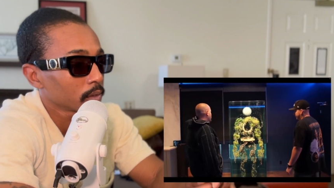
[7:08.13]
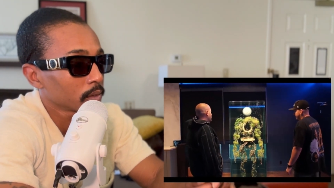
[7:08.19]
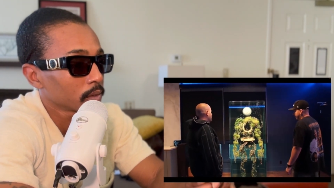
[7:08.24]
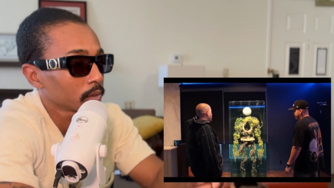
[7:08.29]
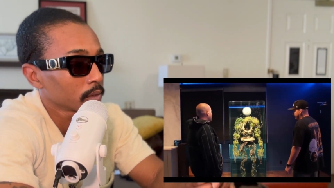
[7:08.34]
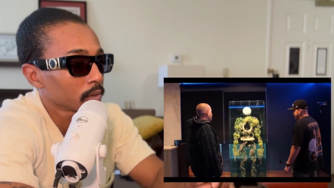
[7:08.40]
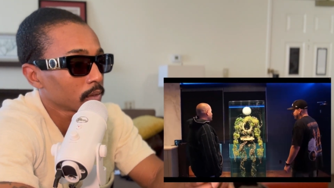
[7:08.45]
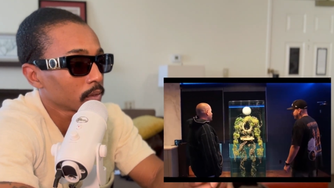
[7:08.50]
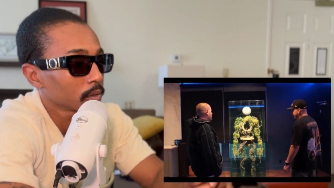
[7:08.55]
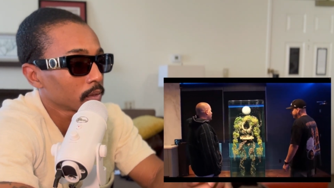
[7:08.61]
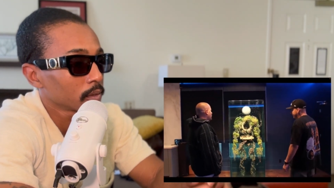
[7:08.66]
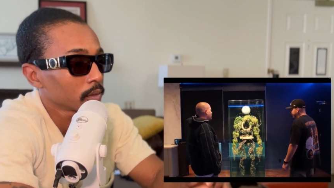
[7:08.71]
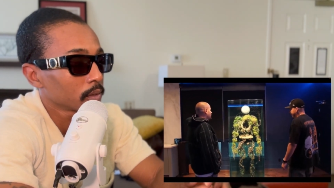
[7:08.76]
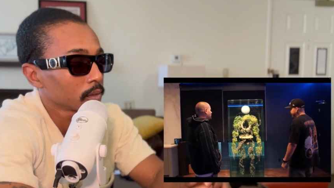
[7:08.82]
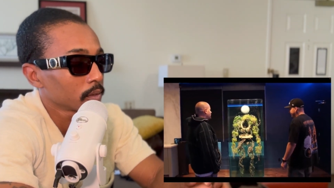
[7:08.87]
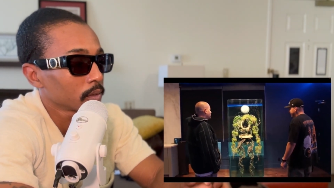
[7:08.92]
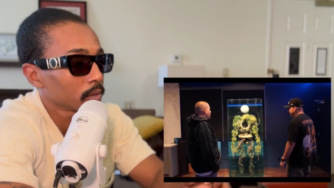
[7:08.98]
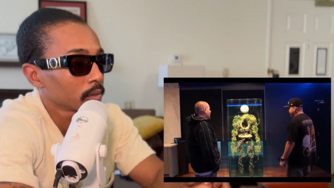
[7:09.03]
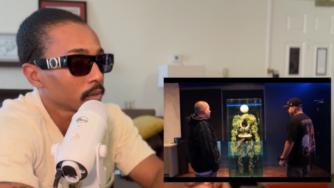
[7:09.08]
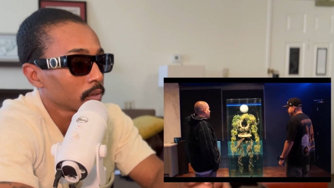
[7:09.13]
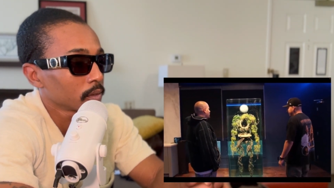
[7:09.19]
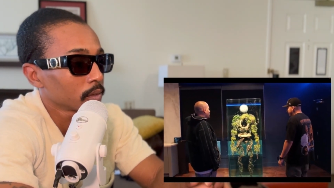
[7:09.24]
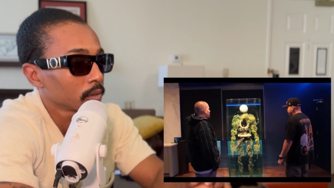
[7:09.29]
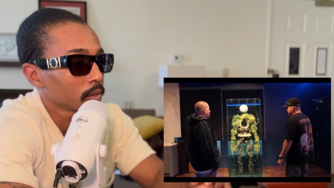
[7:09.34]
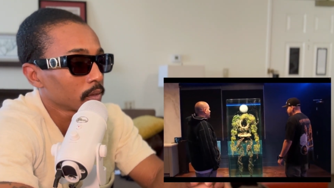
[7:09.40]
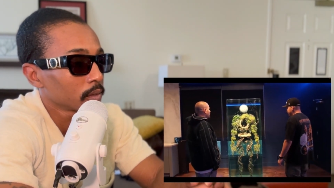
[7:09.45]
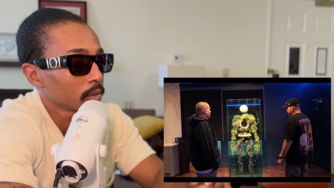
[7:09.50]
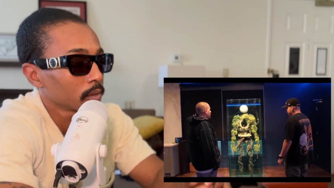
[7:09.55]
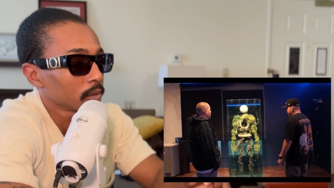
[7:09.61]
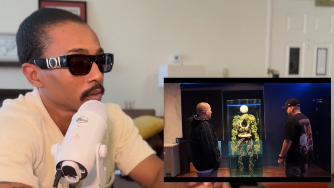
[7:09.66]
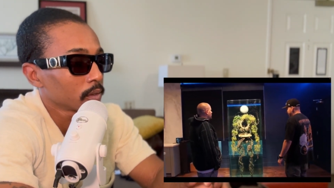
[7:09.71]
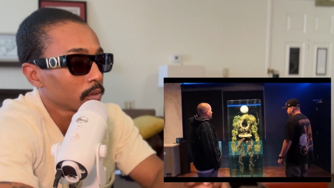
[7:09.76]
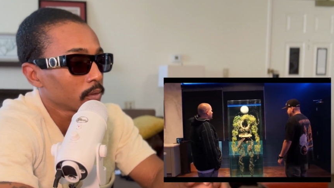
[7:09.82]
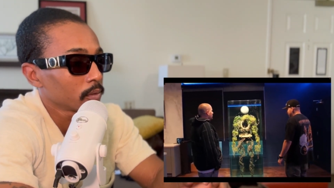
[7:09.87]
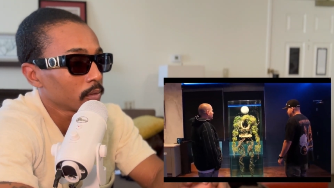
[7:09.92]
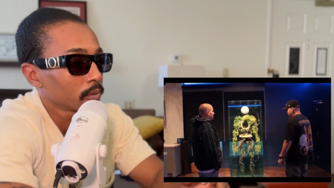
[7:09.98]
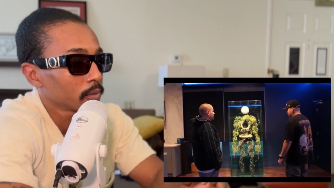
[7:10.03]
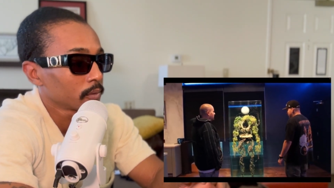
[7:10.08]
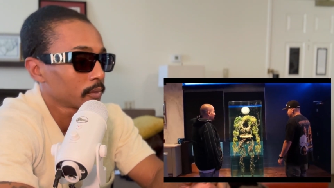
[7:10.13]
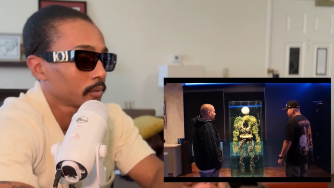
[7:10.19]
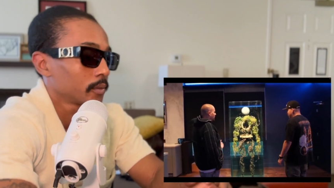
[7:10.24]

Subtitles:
No one is speaking in this clip.